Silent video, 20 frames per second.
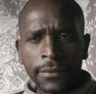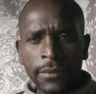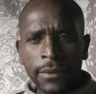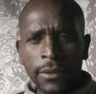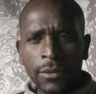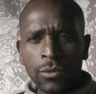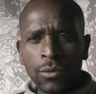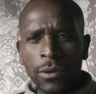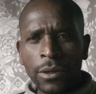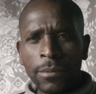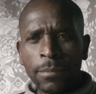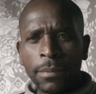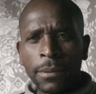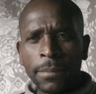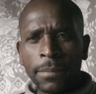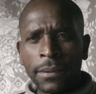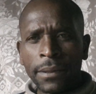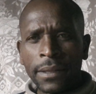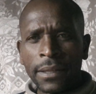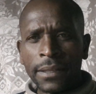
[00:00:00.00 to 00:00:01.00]
this one
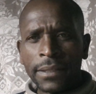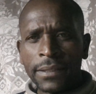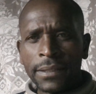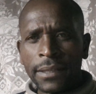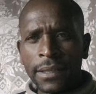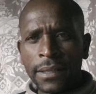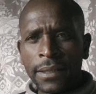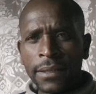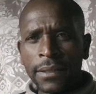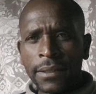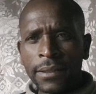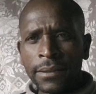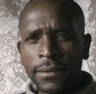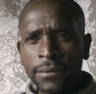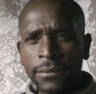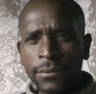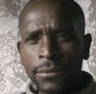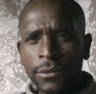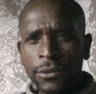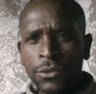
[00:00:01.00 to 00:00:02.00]
paper that
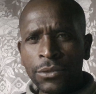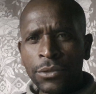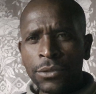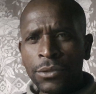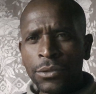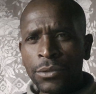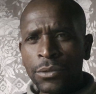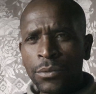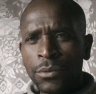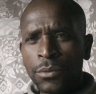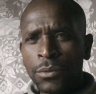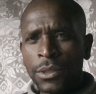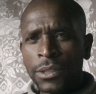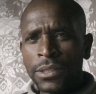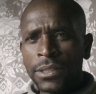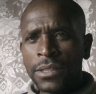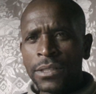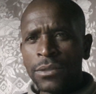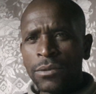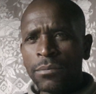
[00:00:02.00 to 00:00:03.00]
we don't know
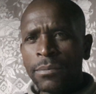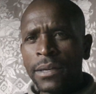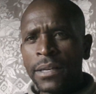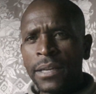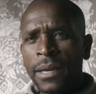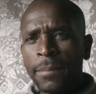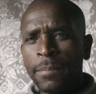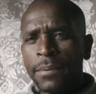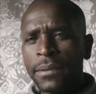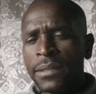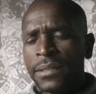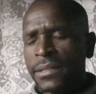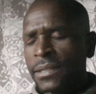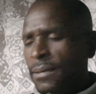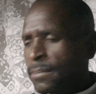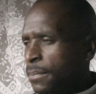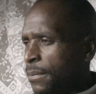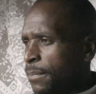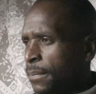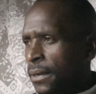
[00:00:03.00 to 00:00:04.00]
what normally happens.
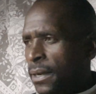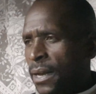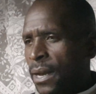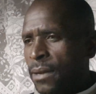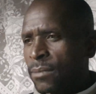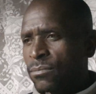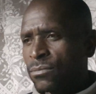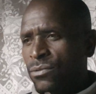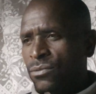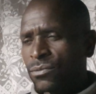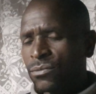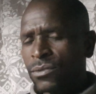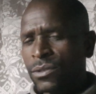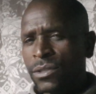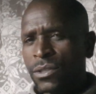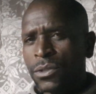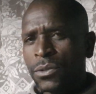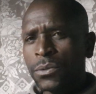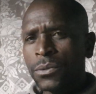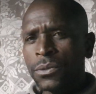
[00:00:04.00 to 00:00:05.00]
A paper comes
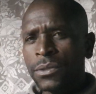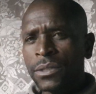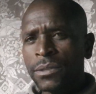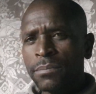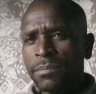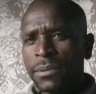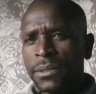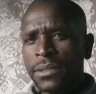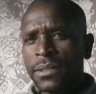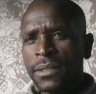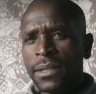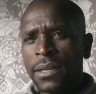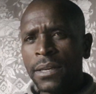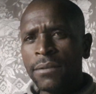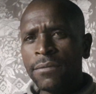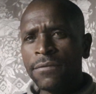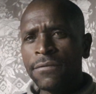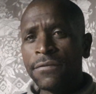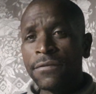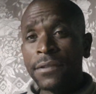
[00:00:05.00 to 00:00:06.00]
which looks a bit
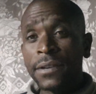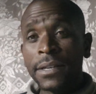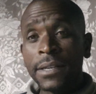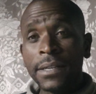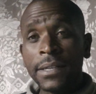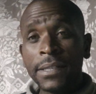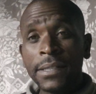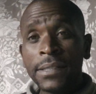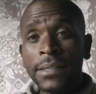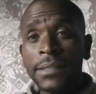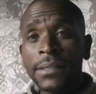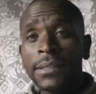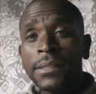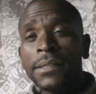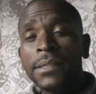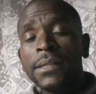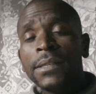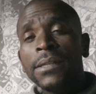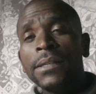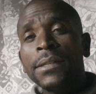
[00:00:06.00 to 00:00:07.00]
friendly
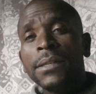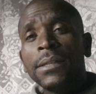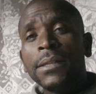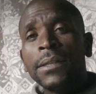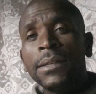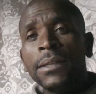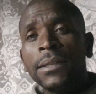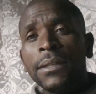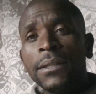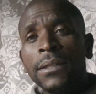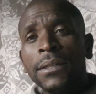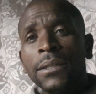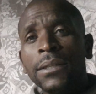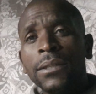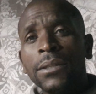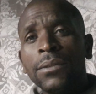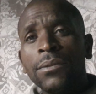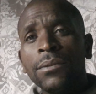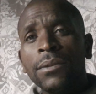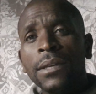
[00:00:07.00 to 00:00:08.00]

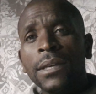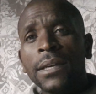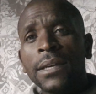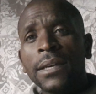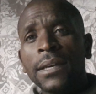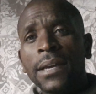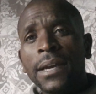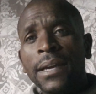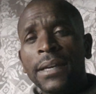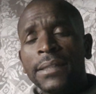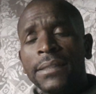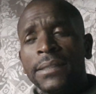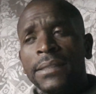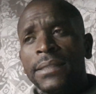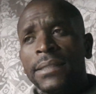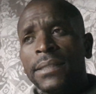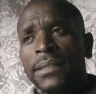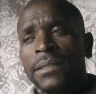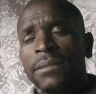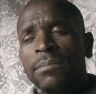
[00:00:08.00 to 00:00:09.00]
to the
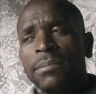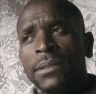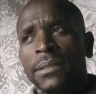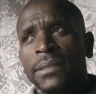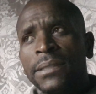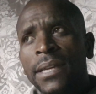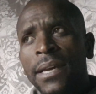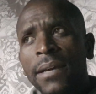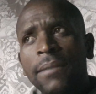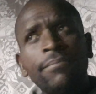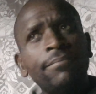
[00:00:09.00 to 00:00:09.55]
candidates, but